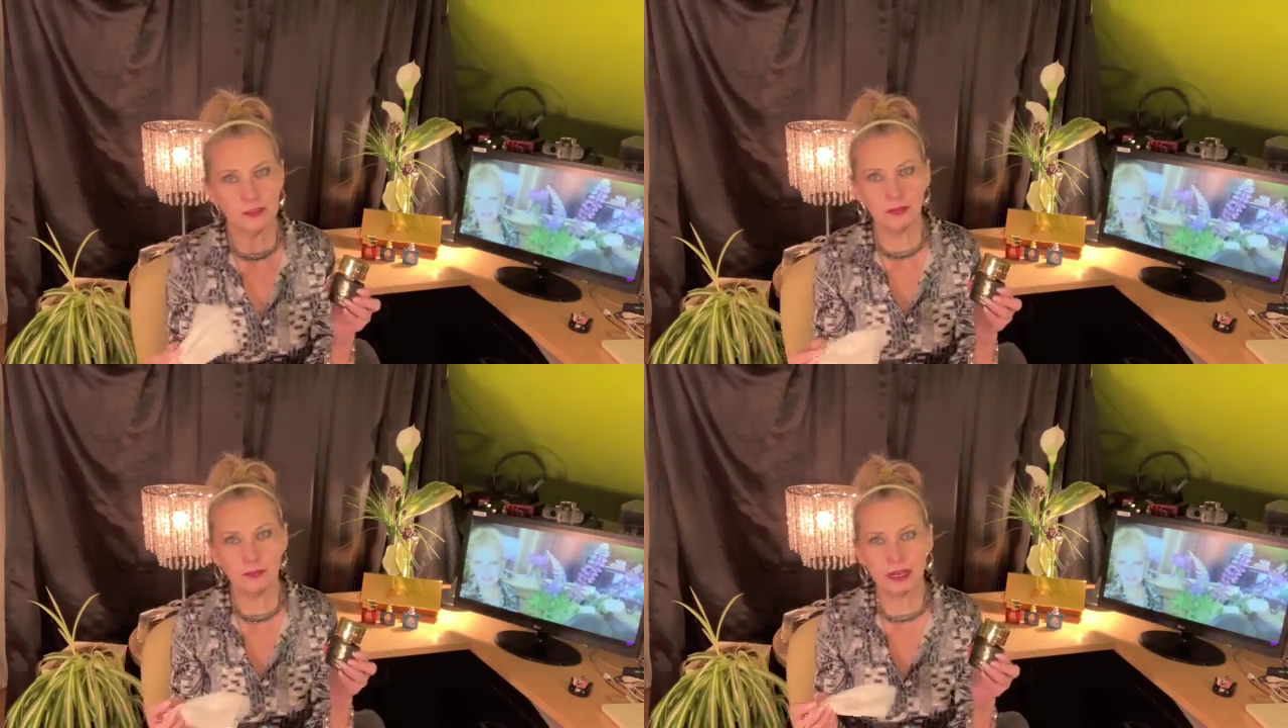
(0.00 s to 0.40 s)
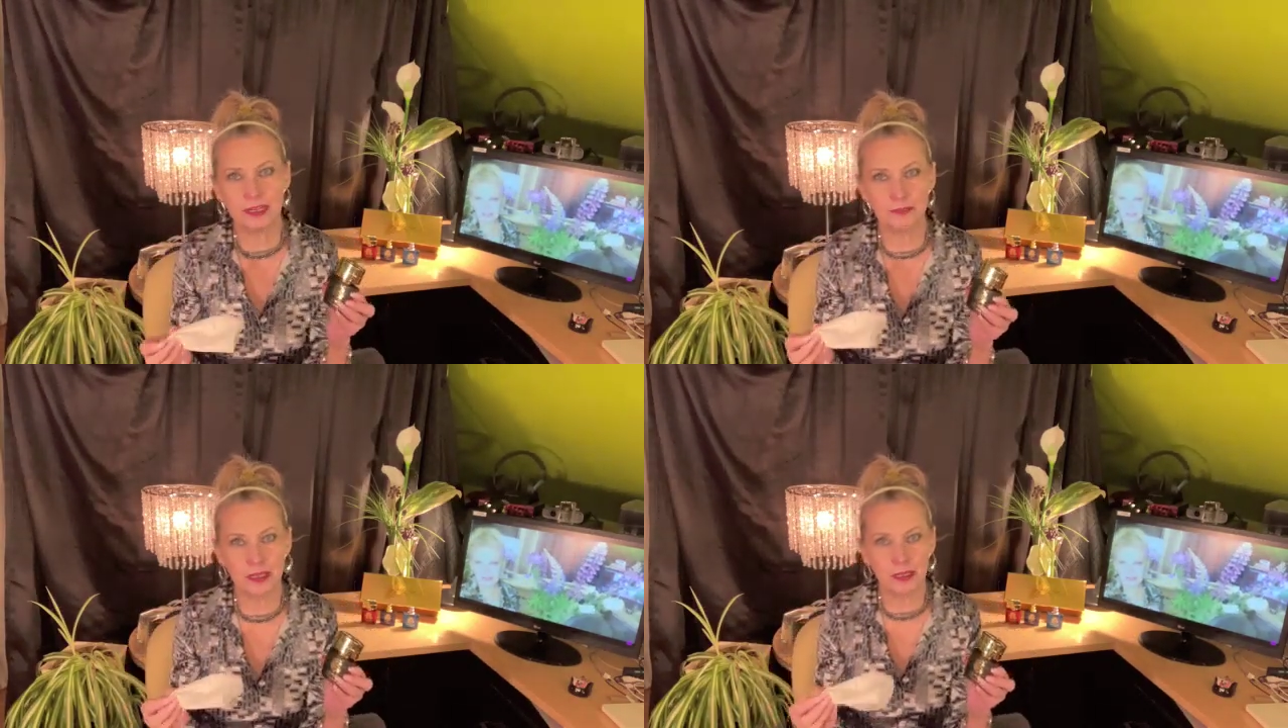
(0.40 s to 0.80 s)
remind
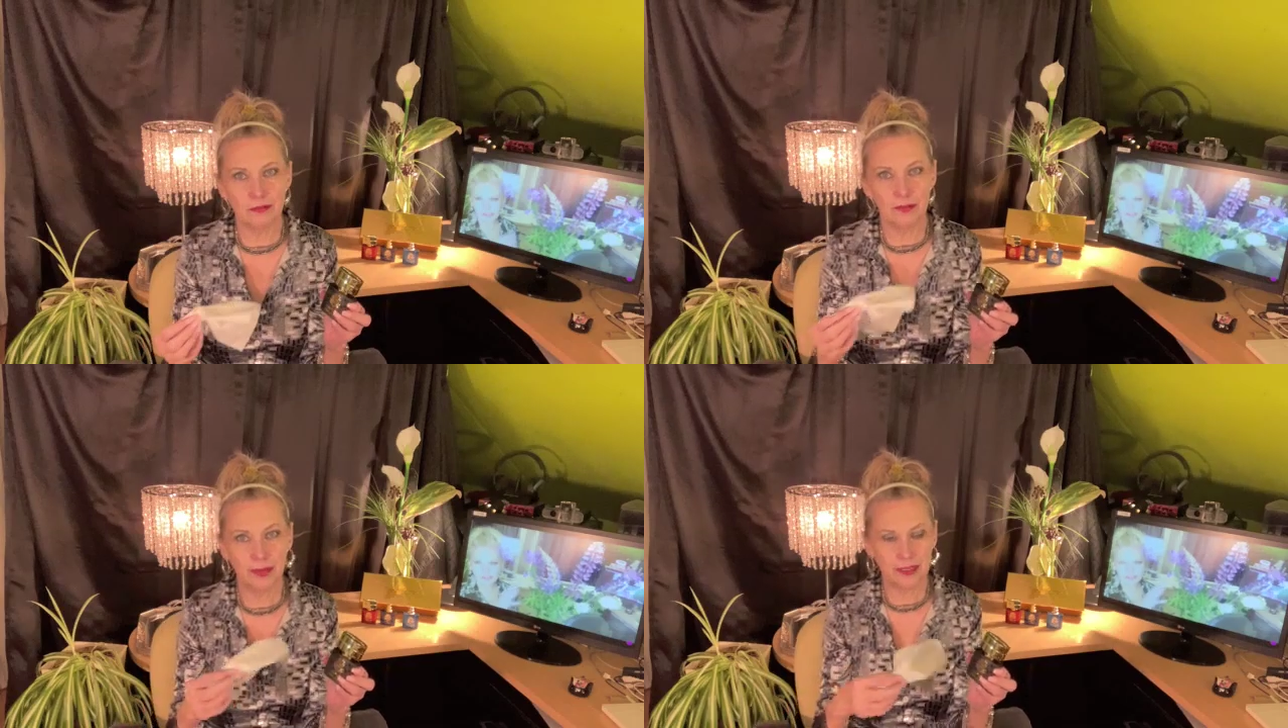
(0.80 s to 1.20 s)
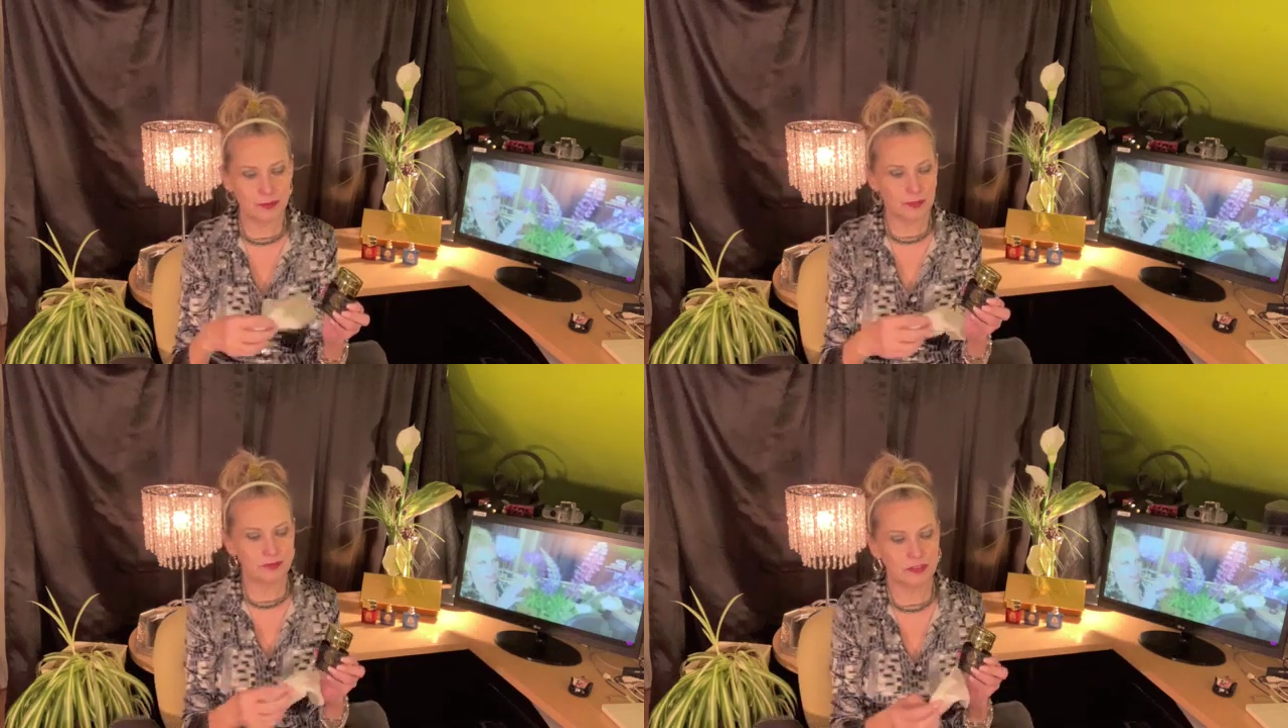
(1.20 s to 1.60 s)
me of? It reminds
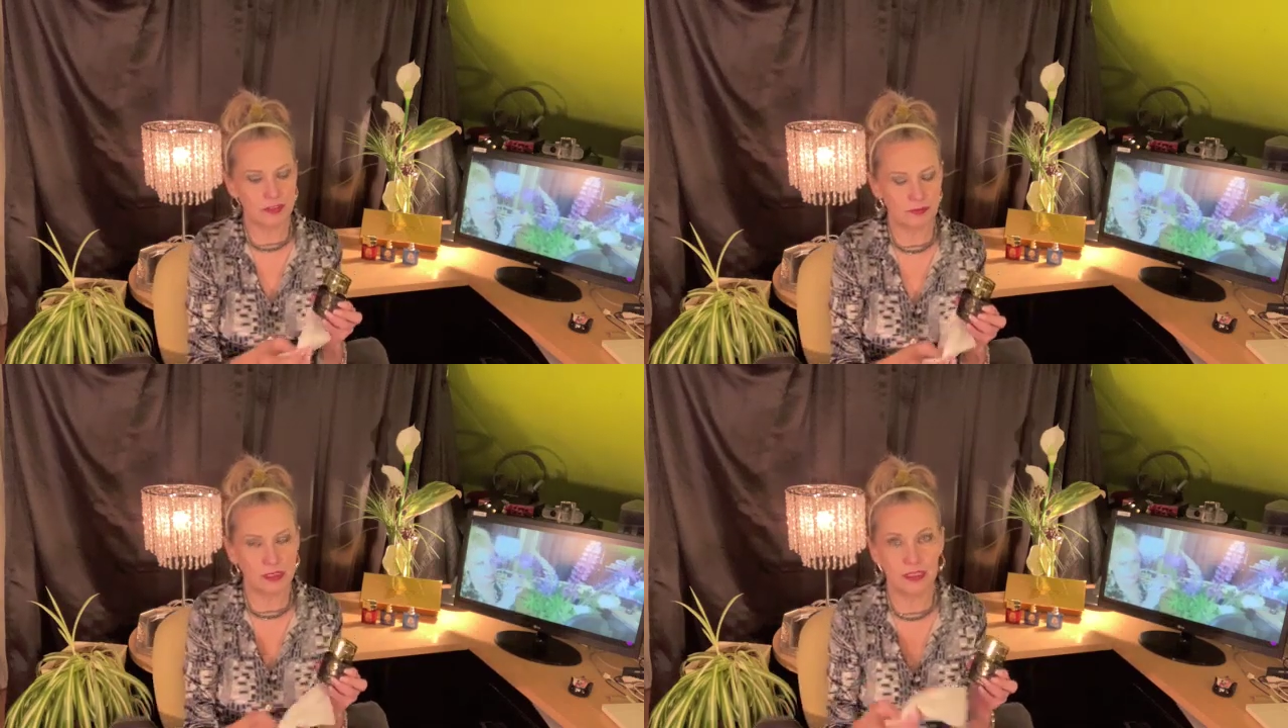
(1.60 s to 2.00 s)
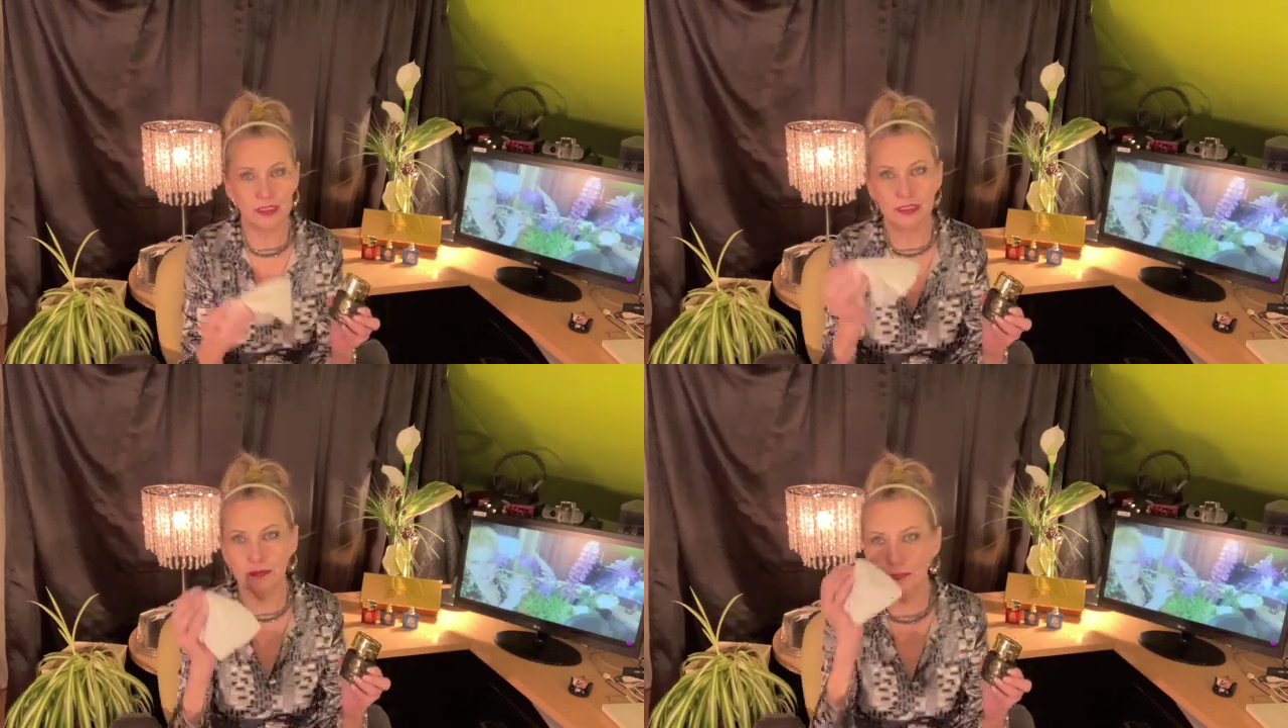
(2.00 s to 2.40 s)
me of something.